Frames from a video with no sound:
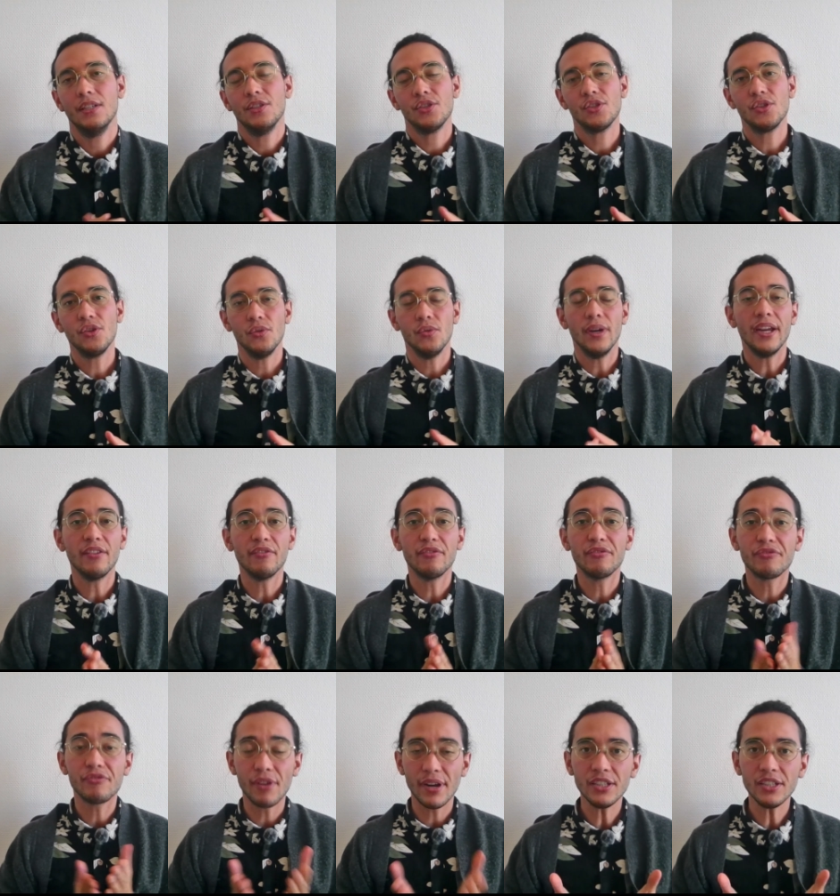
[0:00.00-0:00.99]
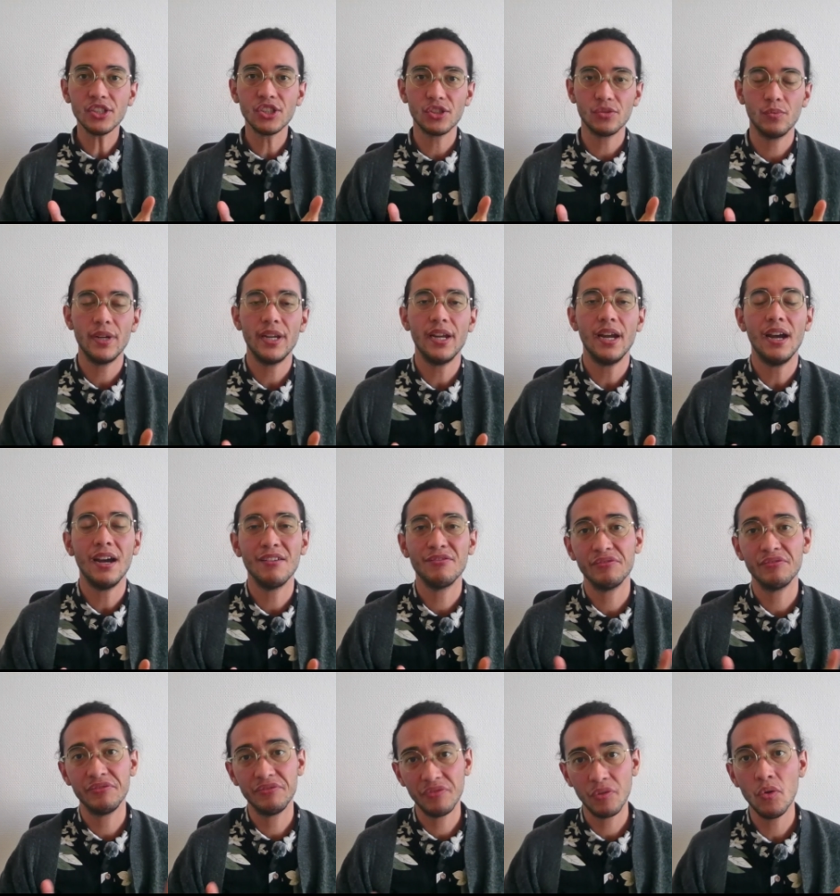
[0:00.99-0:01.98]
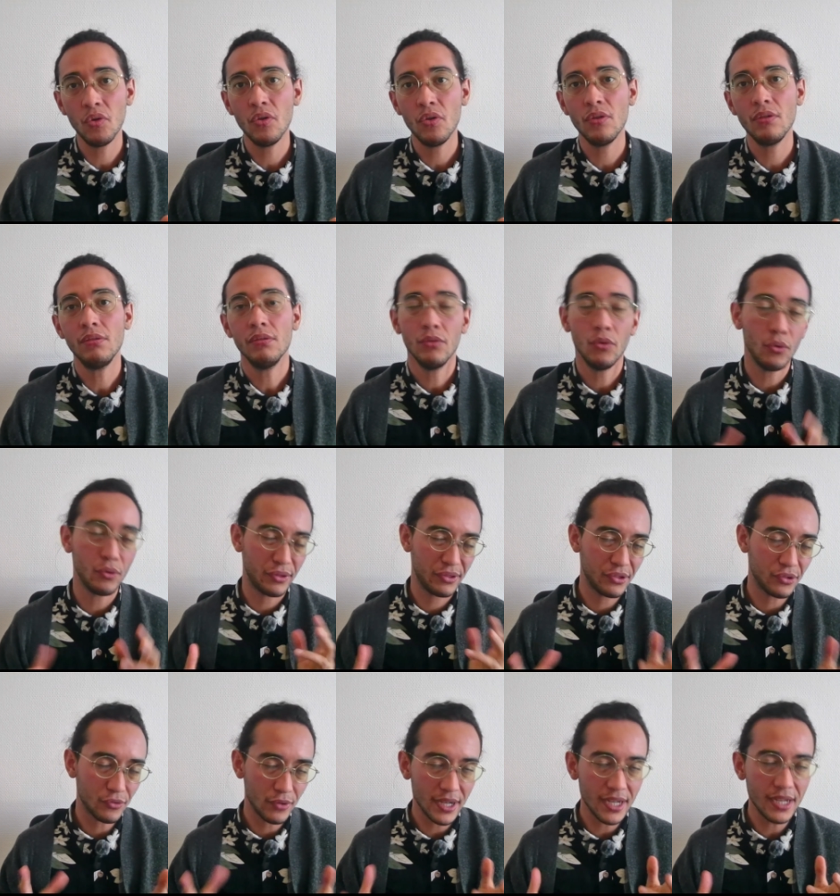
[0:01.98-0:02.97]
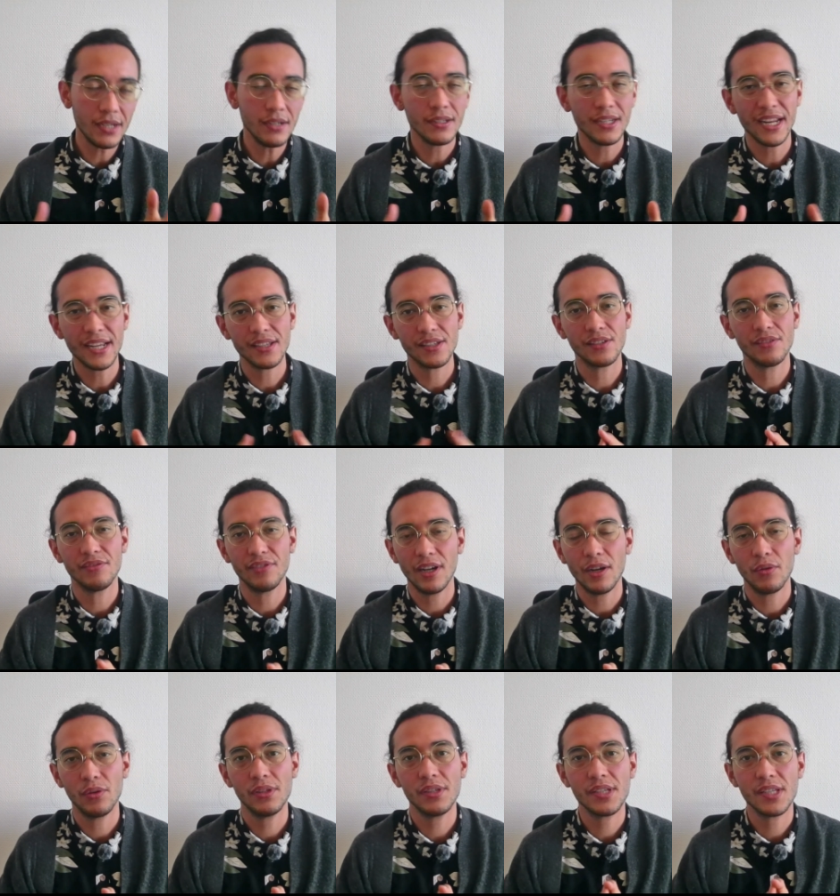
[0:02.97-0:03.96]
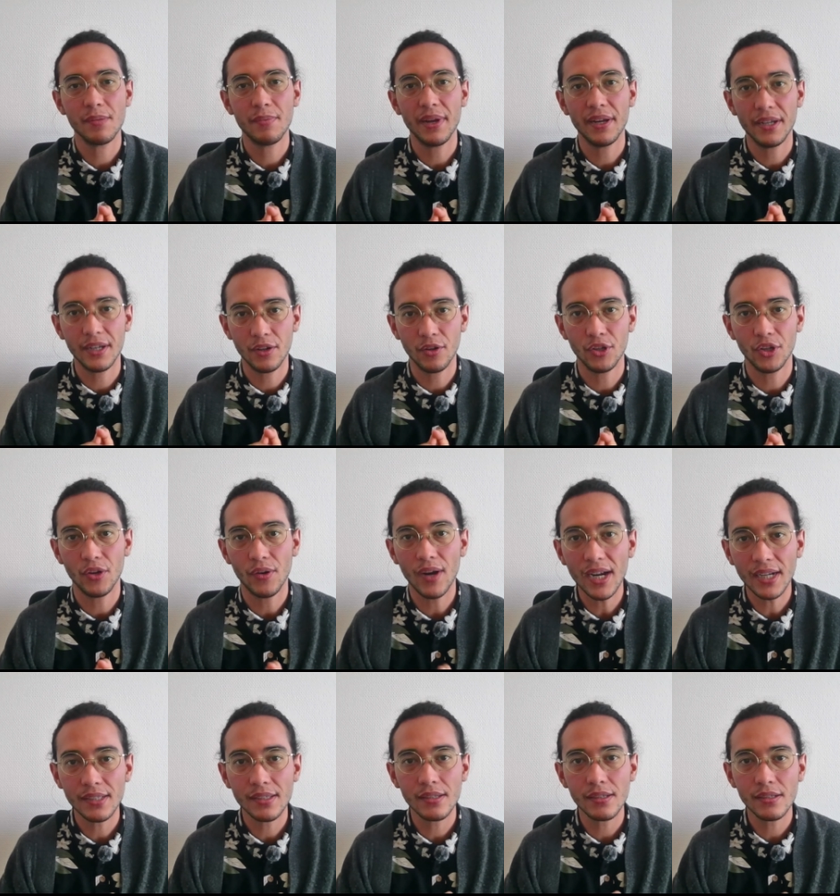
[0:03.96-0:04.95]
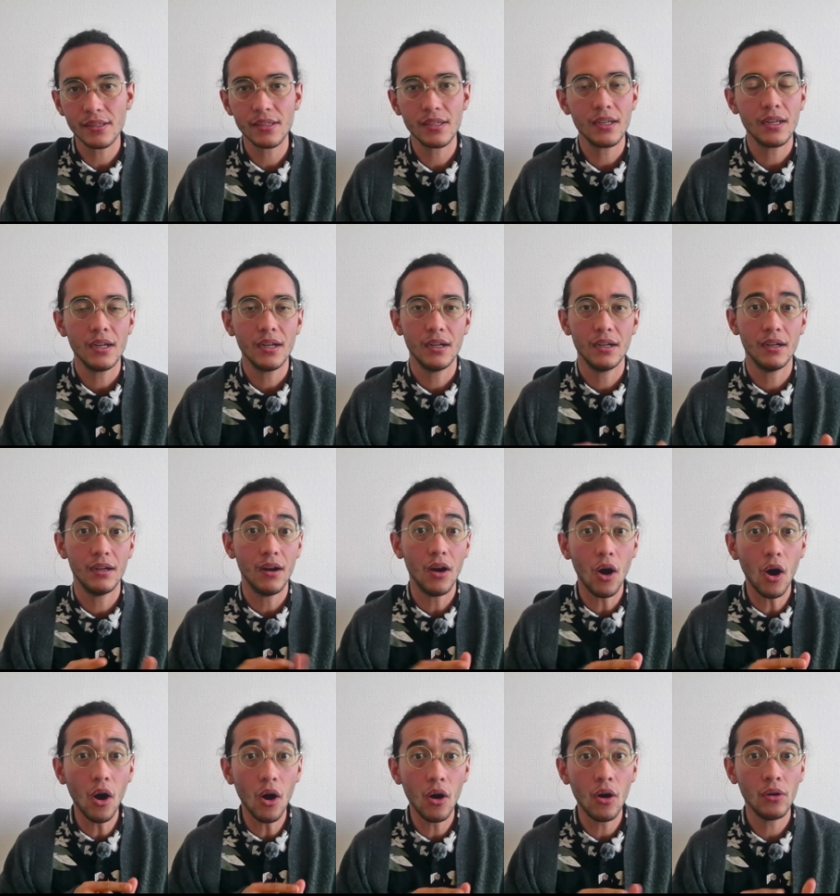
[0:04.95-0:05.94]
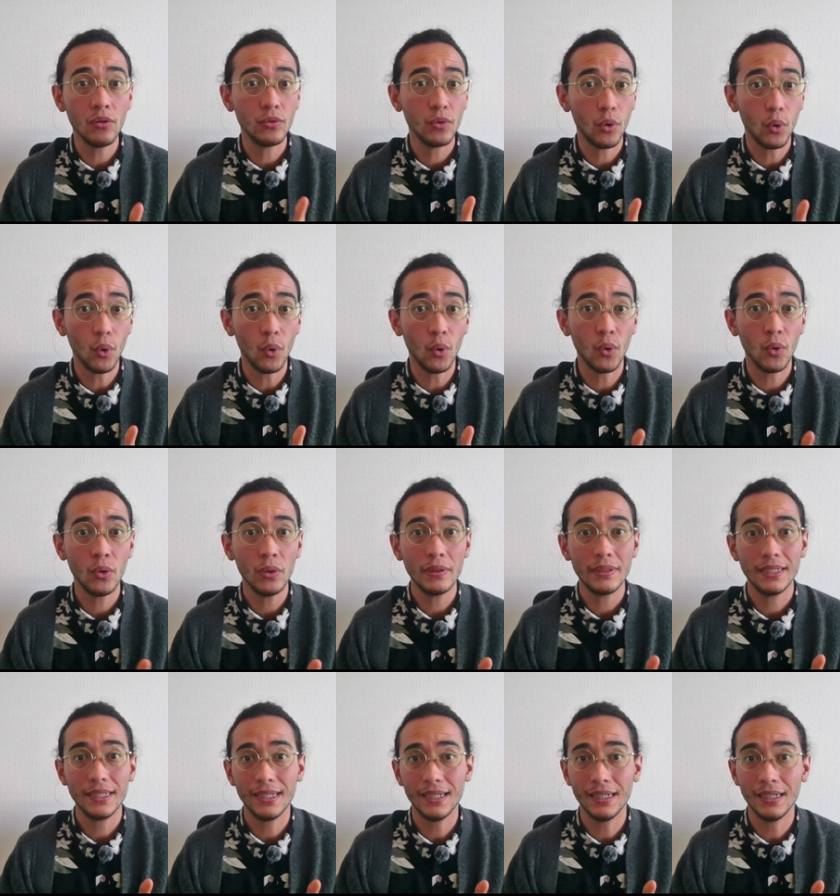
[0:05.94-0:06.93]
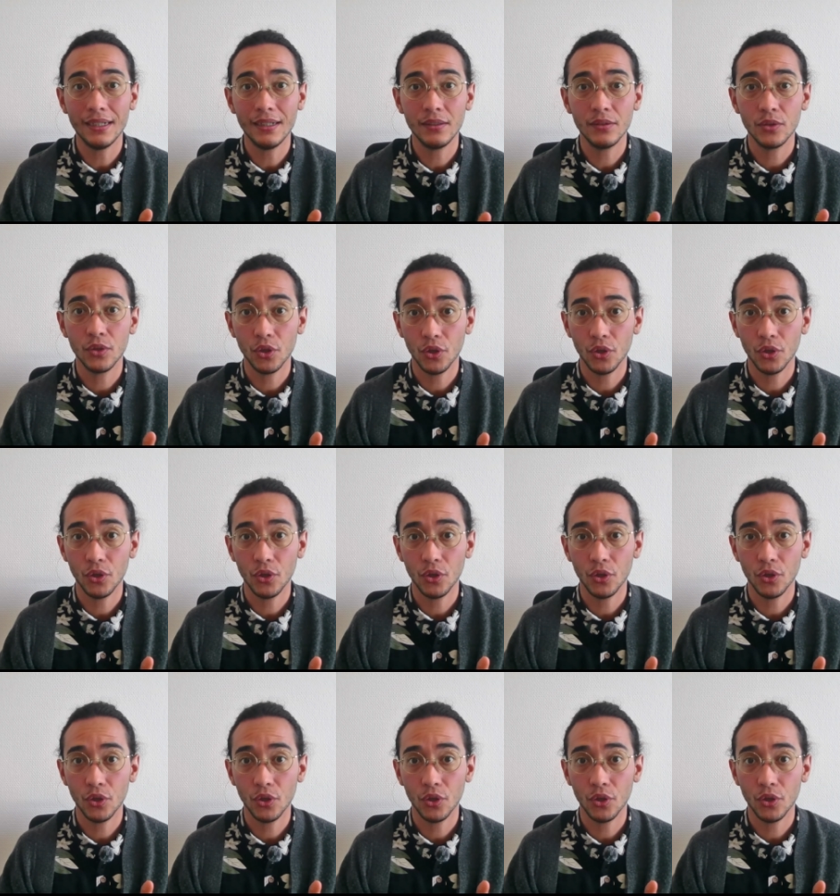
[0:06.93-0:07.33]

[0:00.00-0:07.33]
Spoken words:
So, in French, we have four or three nasal vowels depending on your accent: en, on, un.